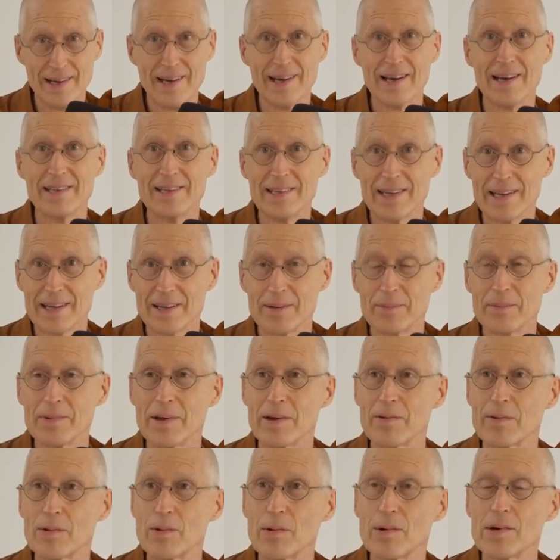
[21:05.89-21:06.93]
And then,
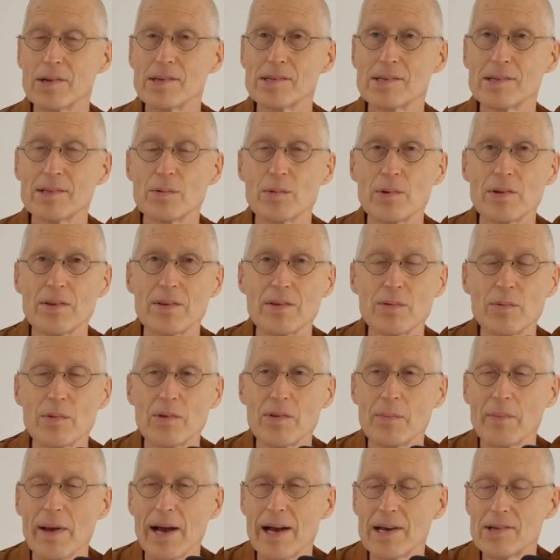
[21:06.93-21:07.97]
of course, with, with
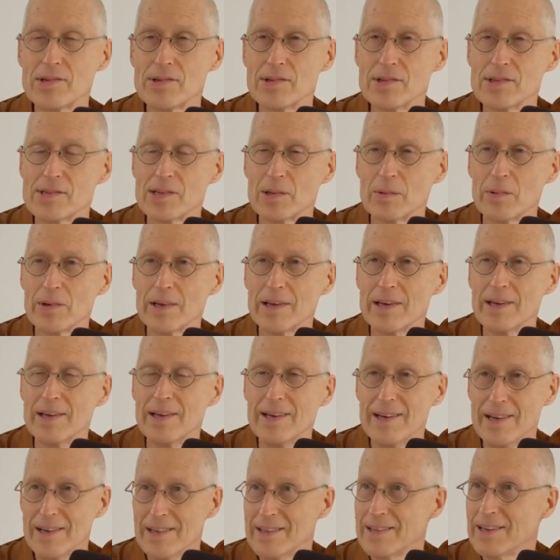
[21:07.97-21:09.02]
masters that we
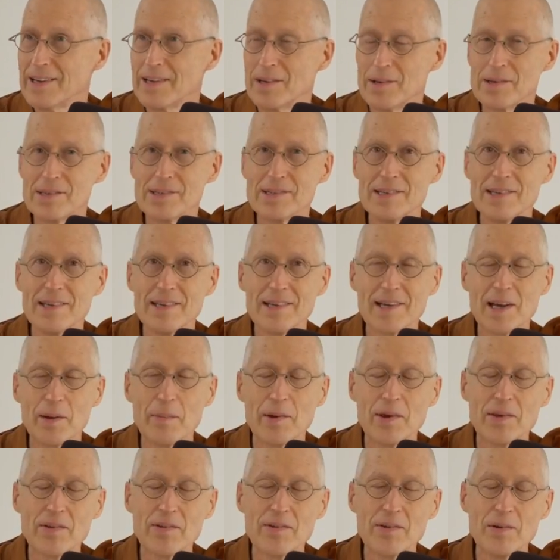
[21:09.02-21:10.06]
that you see
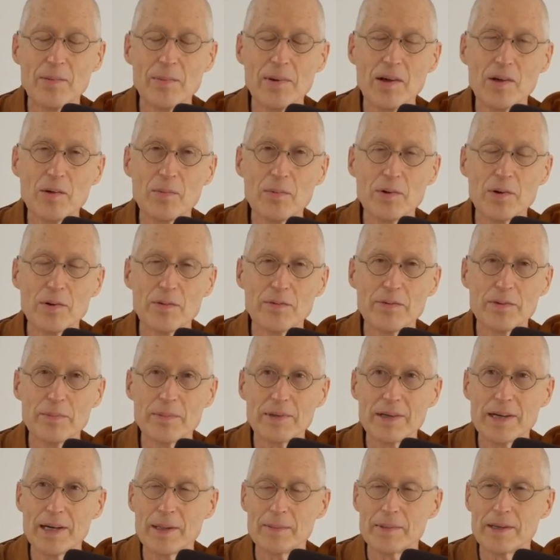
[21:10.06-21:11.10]
coming through Melbourne from
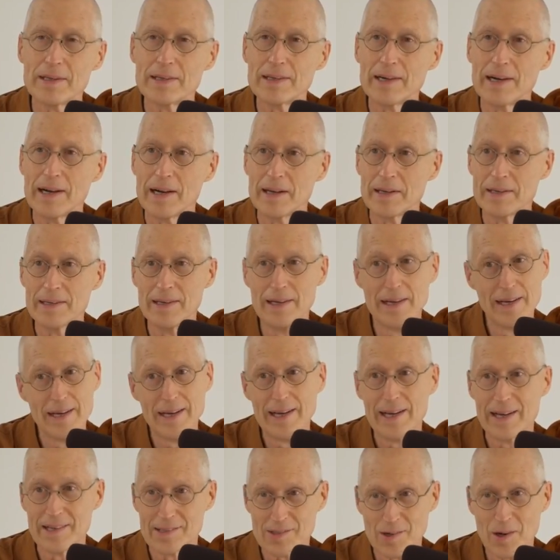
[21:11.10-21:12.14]
time to time,
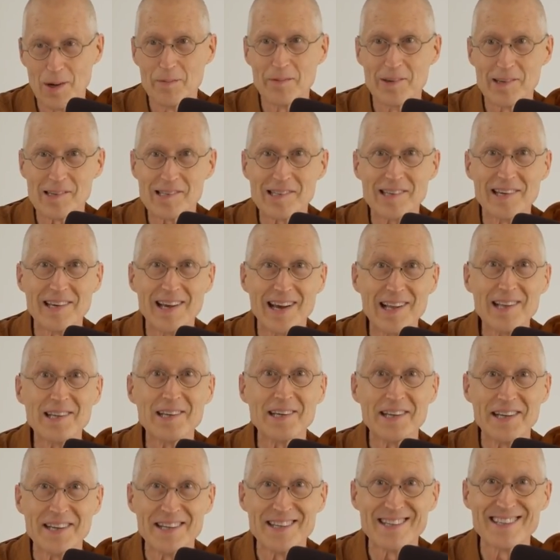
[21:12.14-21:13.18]
it's obviously
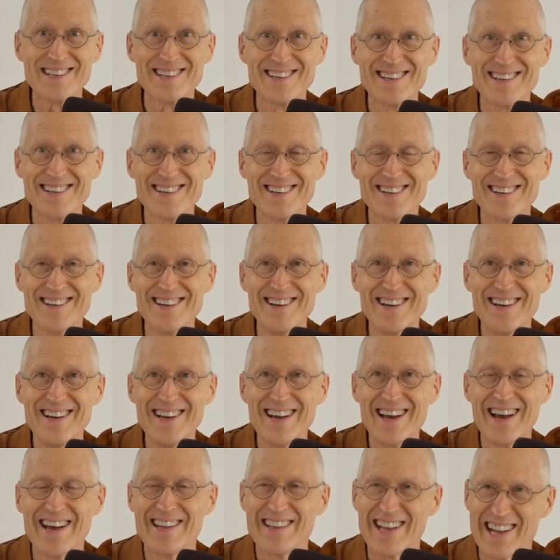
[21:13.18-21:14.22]
elegant,
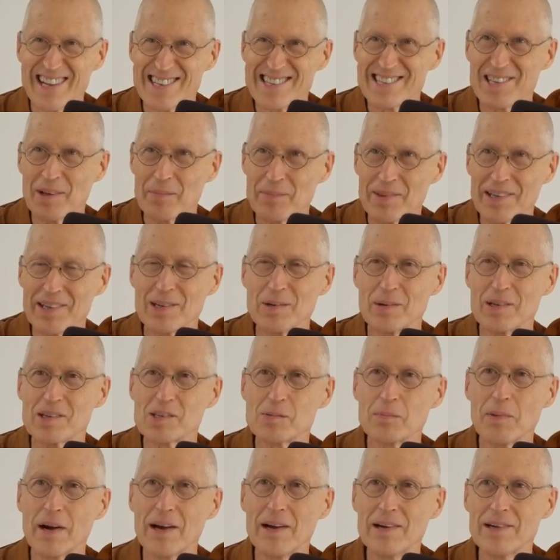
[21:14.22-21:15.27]
and that's something to
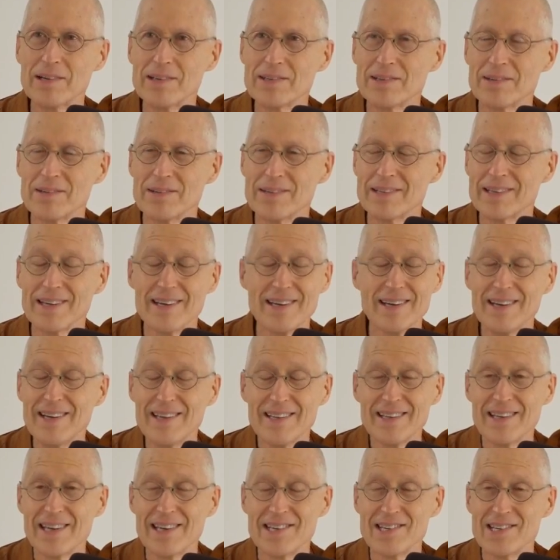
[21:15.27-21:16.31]
aspire to. They
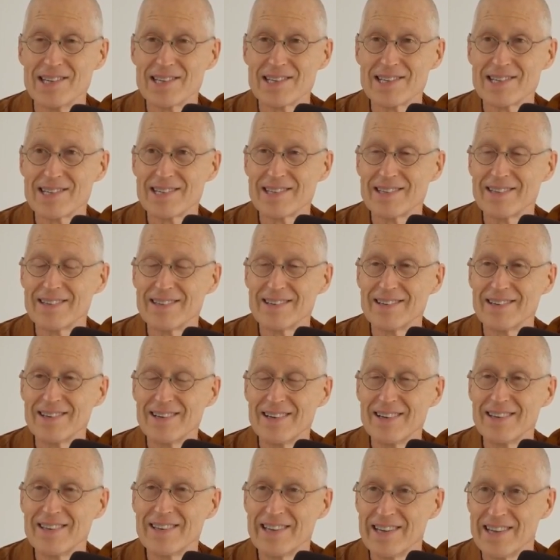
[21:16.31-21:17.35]
they just
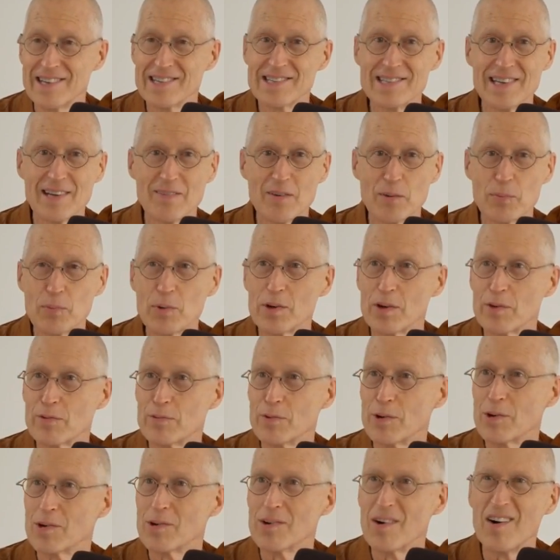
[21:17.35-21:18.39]
they just never put a
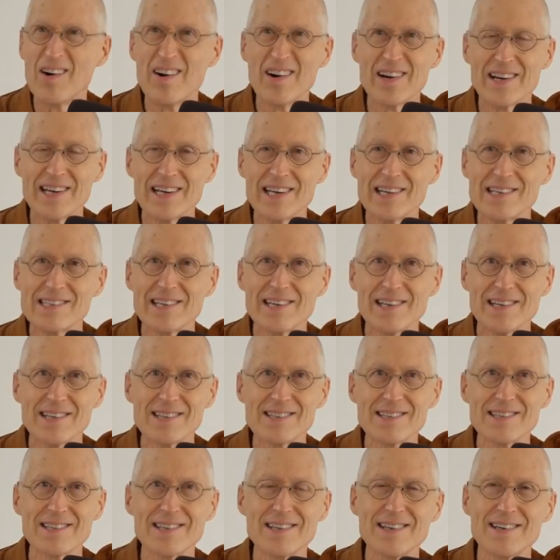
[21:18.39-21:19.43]
foot wrong in a sense.